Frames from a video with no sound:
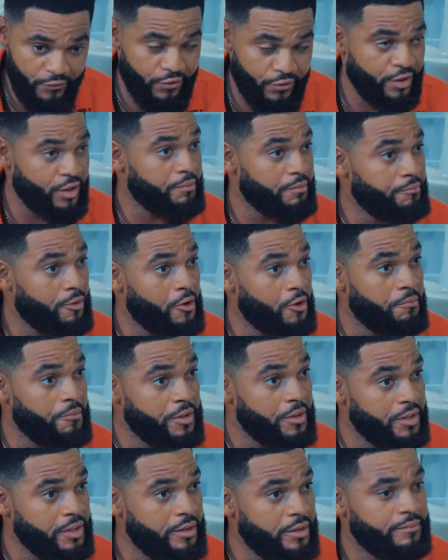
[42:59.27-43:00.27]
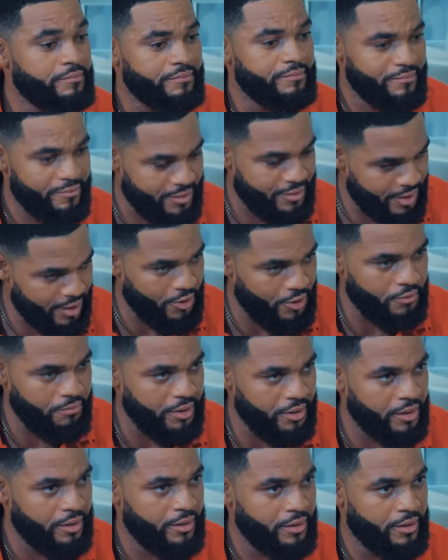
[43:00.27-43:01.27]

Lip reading: if you need more money, tell me,